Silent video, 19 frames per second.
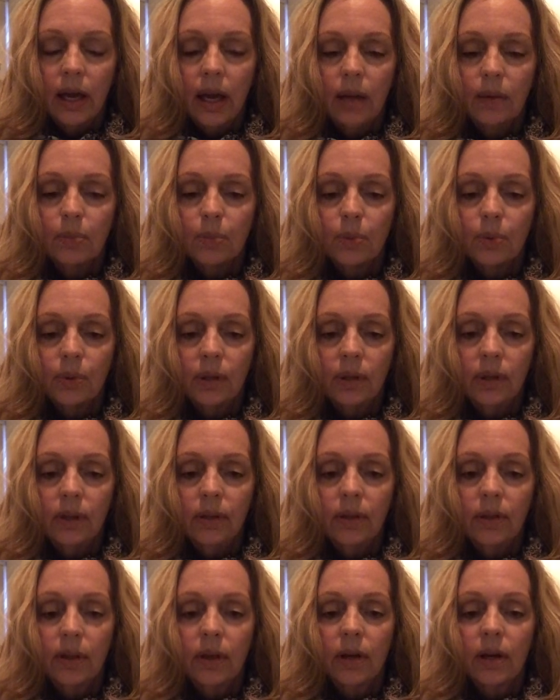and
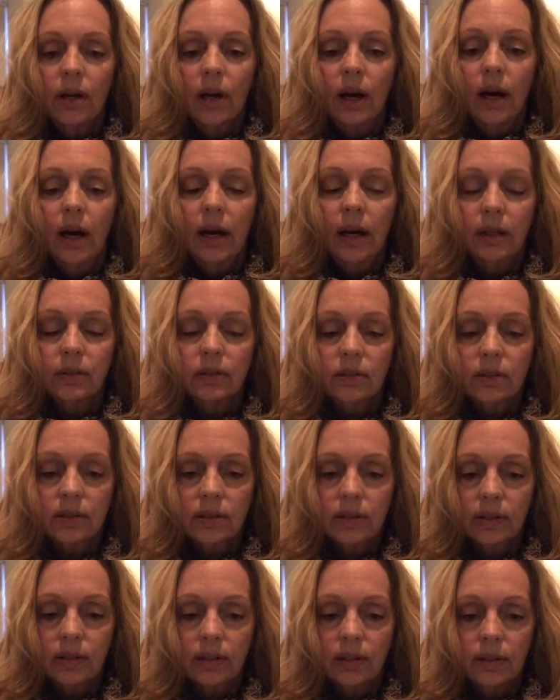breathe
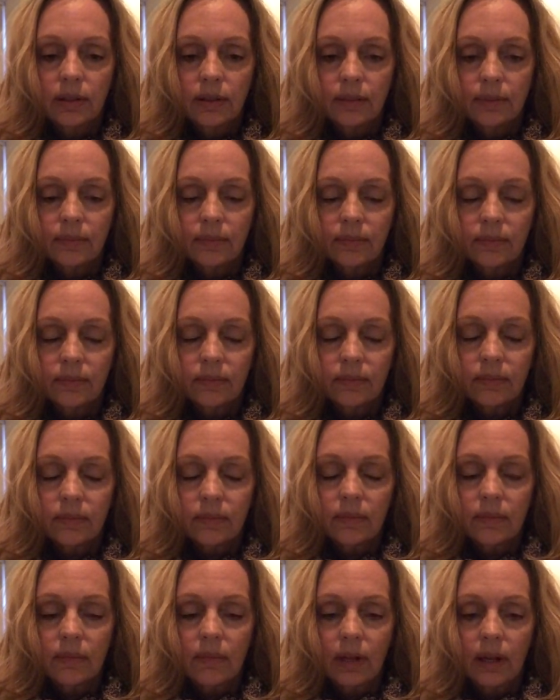consciously.
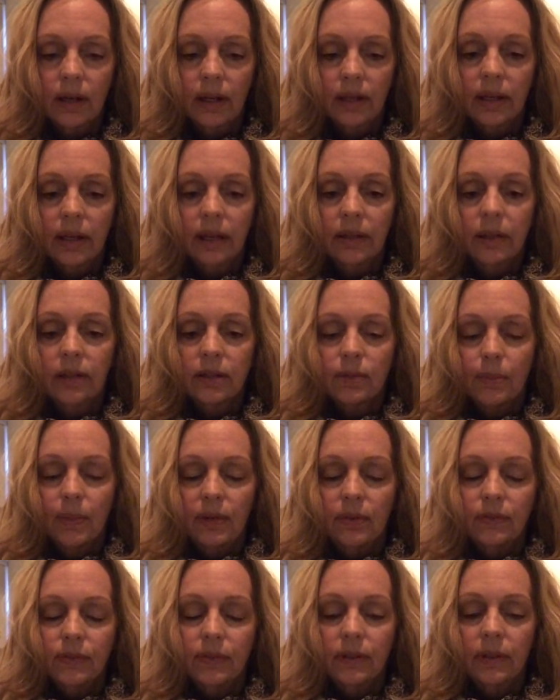Again, this
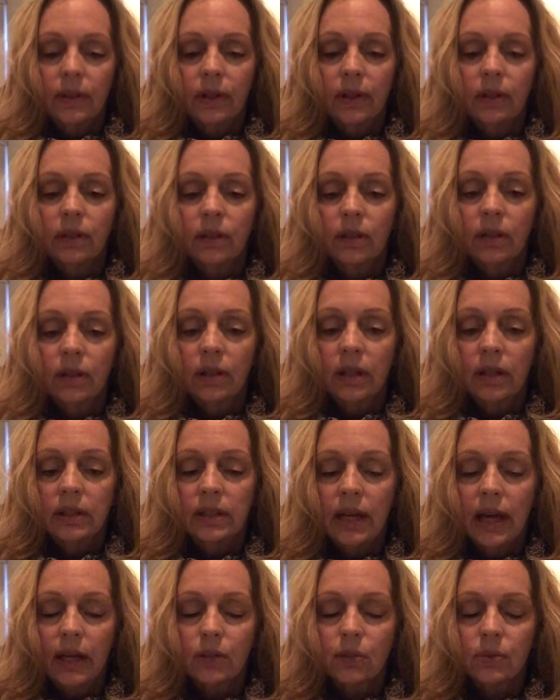might feel a little
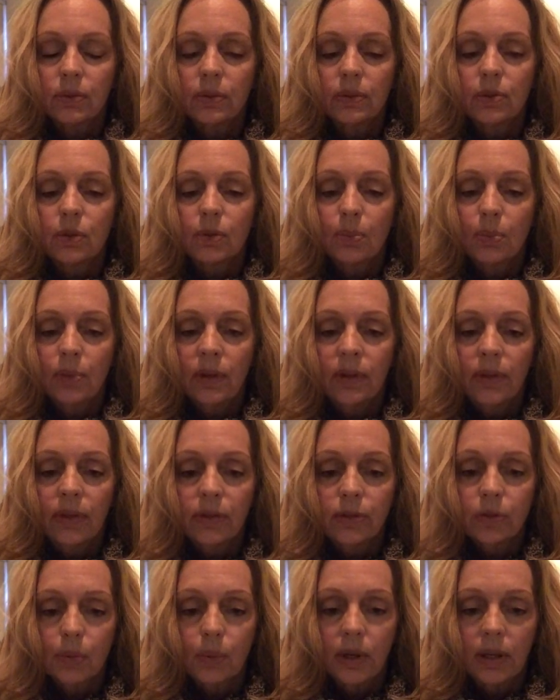unnatural to breathe
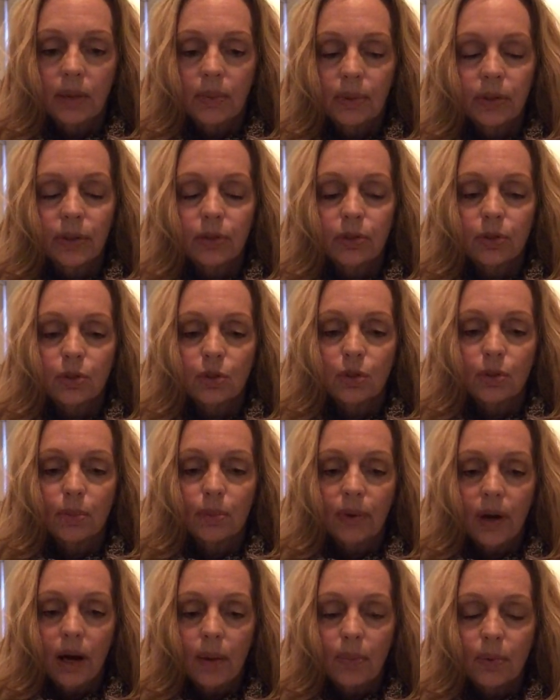this way, but this is your
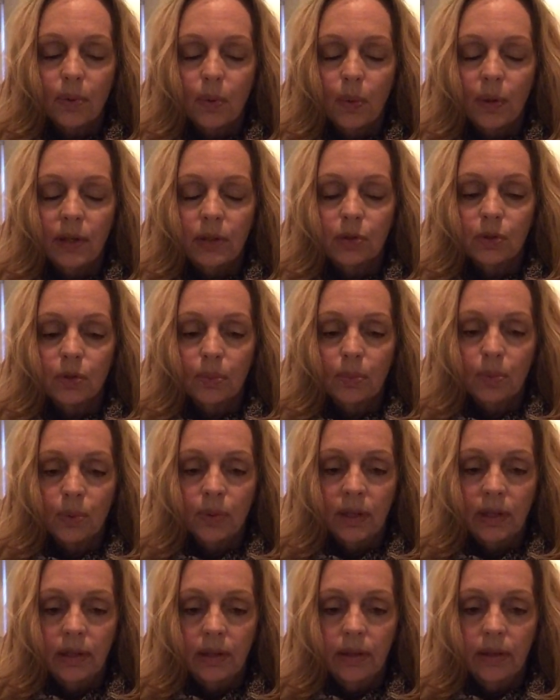proper way to
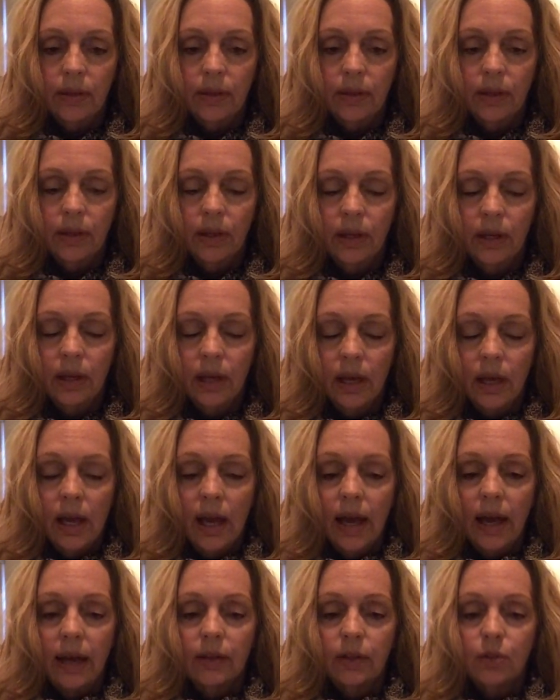breathe.
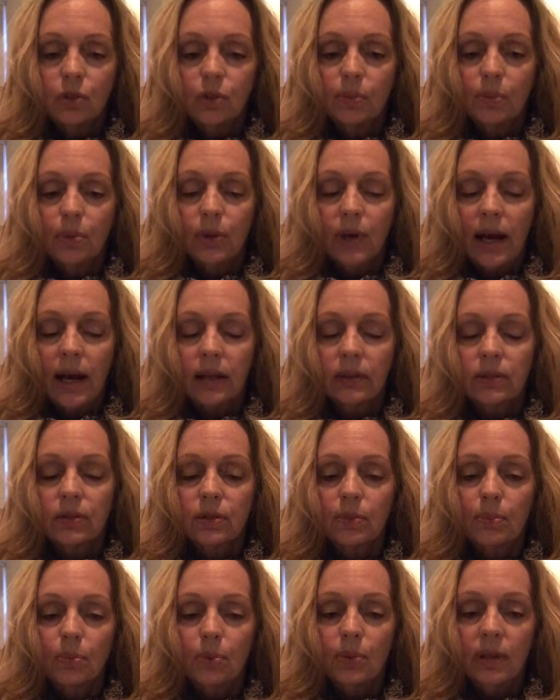And as you
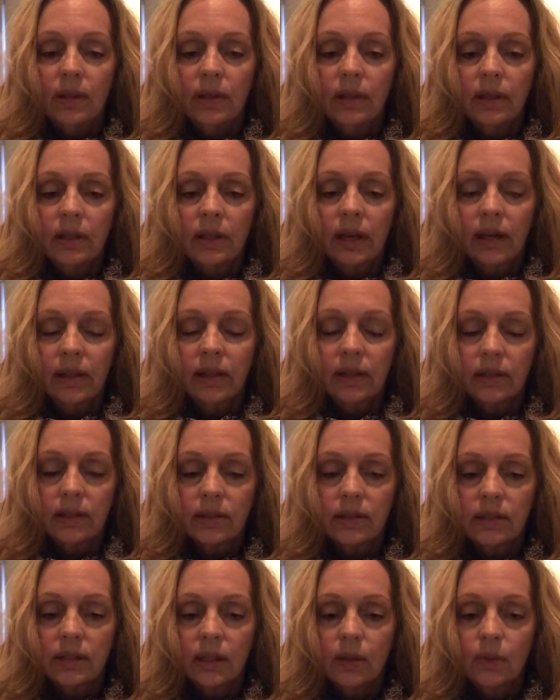practice breathing like
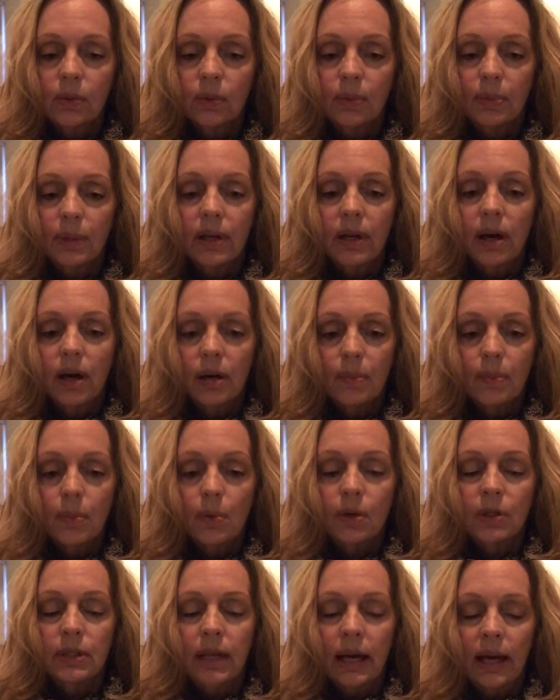this, it will become
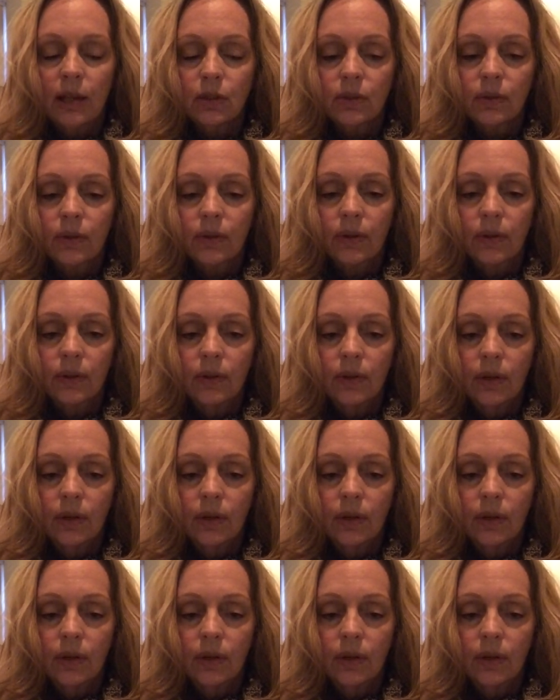more natural.